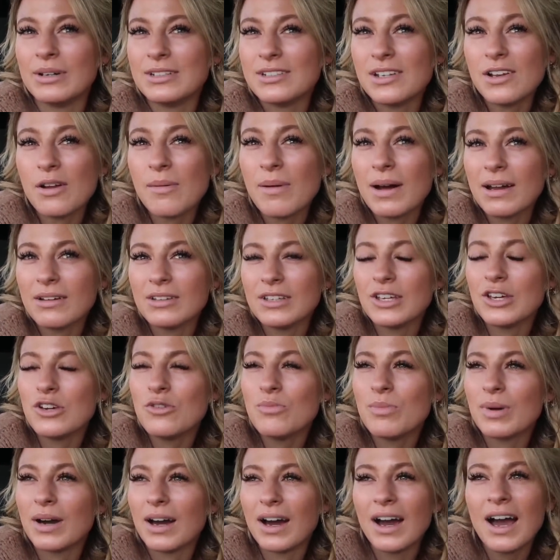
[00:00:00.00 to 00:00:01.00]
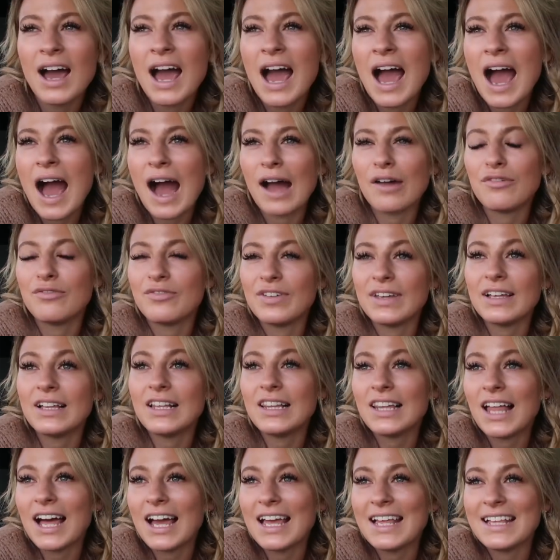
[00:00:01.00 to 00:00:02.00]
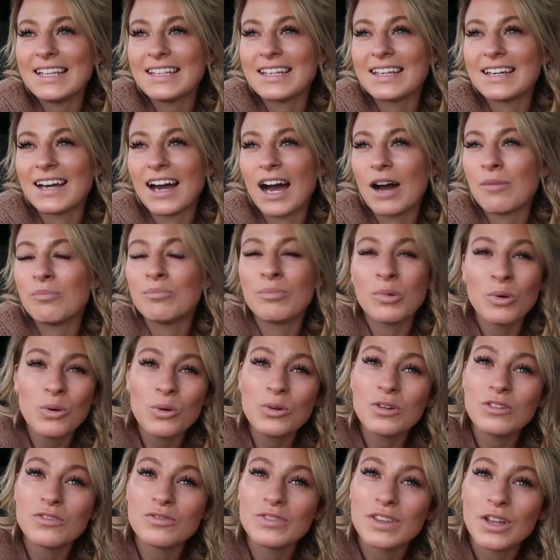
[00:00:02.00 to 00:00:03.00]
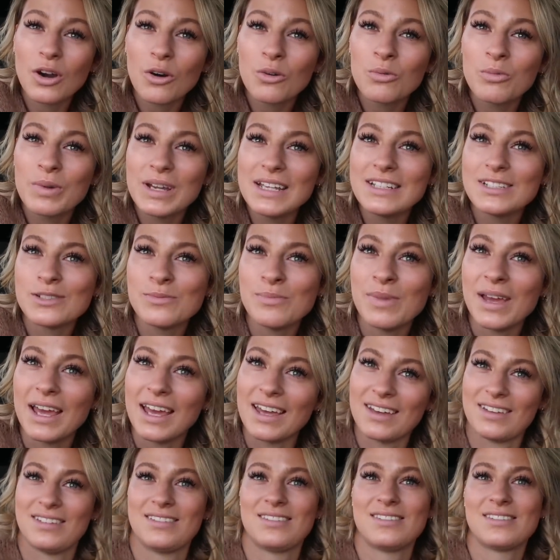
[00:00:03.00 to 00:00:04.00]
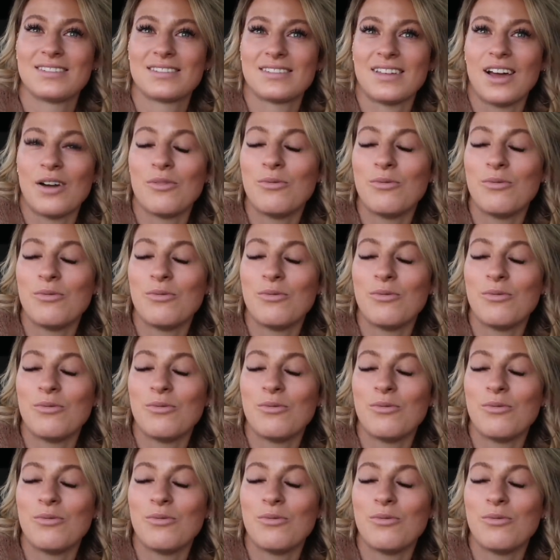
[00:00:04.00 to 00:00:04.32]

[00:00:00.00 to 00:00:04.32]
I don't know about you, but I feel like I'm bored of the old Weetabix.